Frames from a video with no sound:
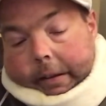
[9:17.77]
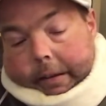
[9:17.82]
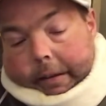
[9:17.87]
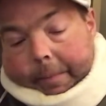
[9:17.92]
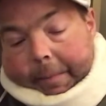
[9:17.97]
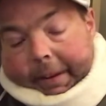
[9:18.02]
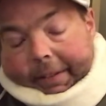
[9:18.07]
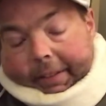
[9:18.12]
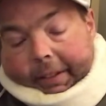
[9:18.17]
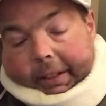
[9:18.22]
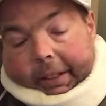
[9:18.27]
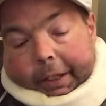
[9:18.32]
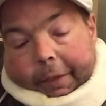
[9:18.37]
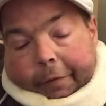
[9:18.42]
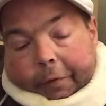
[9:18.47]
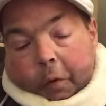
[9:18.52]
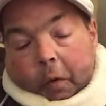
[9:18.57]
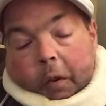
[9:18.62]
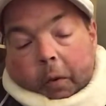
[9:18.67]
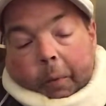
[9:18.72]
basically
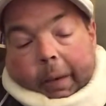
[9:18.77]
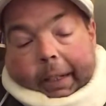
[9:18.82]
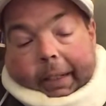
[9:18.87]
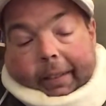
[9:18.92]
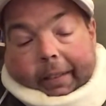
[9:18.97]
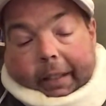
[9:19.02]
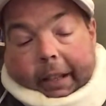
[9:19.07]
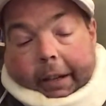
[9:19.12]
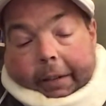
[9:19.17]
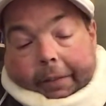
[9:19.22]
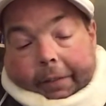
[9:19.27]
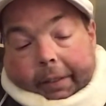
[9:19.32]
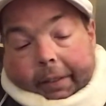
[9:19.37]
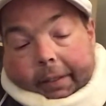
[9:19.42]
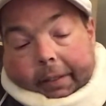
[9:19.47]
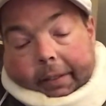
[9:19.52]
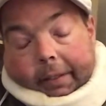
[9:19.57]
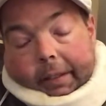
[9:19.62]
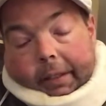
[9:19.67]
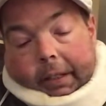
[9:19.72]
4 weeks left
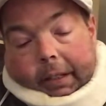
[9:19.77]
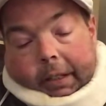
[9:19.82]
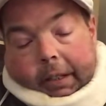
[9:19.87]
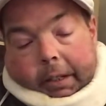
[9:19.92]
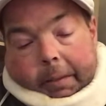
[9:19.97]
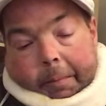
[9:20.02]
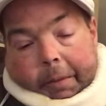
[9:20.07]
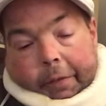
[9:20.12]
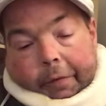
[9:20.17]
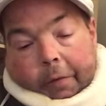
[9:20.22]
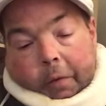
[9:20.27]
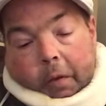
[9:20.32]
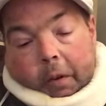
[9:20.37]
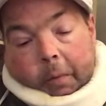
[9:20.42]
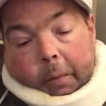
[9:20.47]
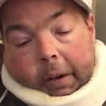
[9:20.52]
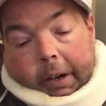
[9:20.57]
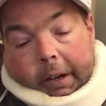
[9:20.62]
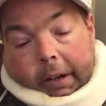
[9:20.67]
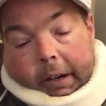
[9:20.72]
before
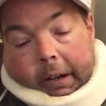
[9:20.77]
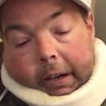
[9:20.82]
we're